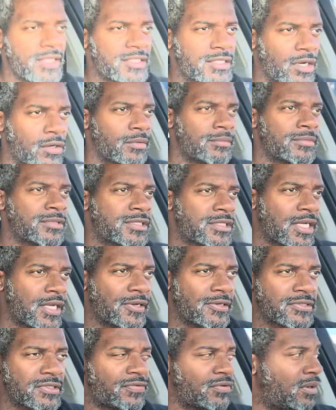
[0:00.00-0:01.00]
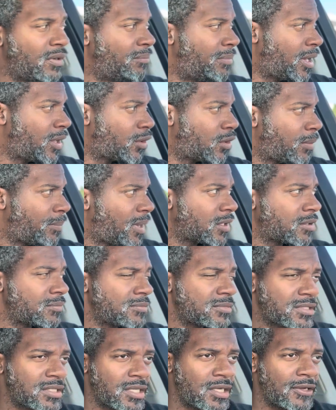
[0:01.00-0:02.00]
tell themselves to feel better about
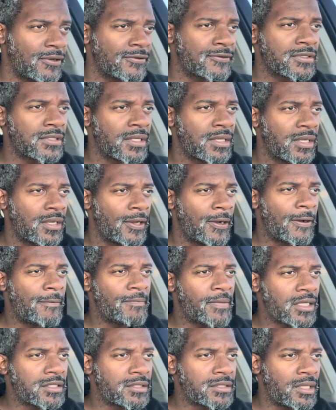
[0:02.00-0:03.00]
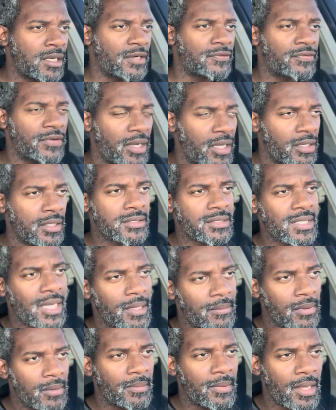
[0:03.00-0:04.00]
themselves. It's there for
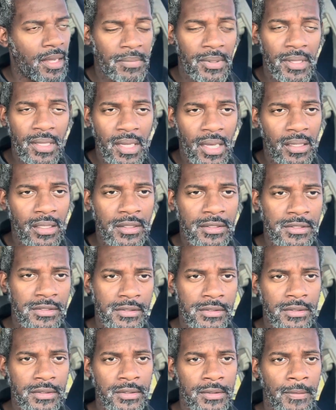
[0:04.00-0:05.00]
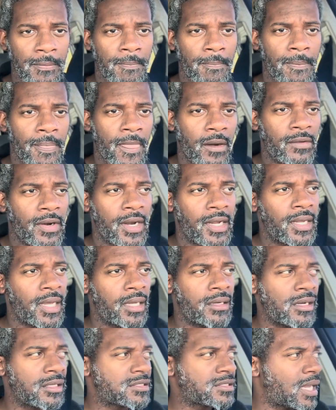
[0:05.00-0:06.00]
entertainment, man. Be honest. All right,
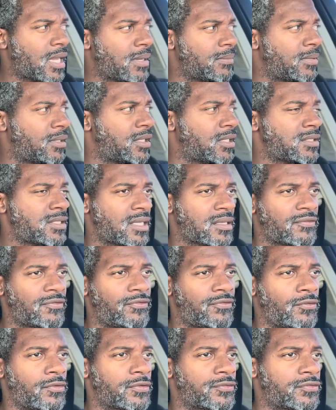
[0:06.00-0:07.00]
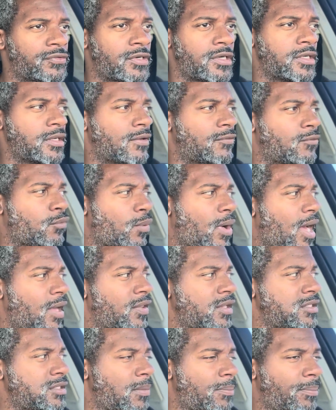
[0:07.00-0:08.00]
entertainment is at the forefront of why
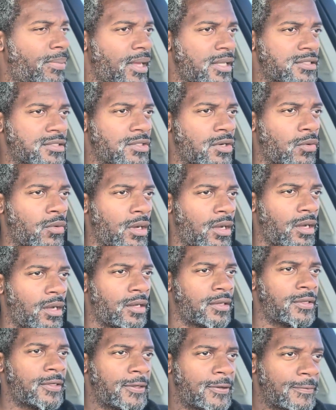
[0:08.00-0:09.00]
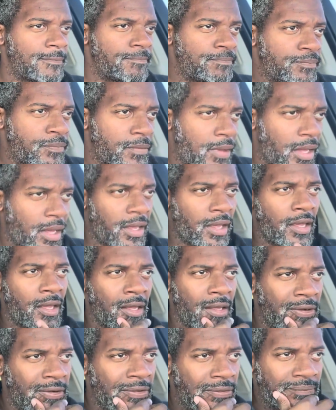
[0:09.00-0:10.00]
these debates go on, and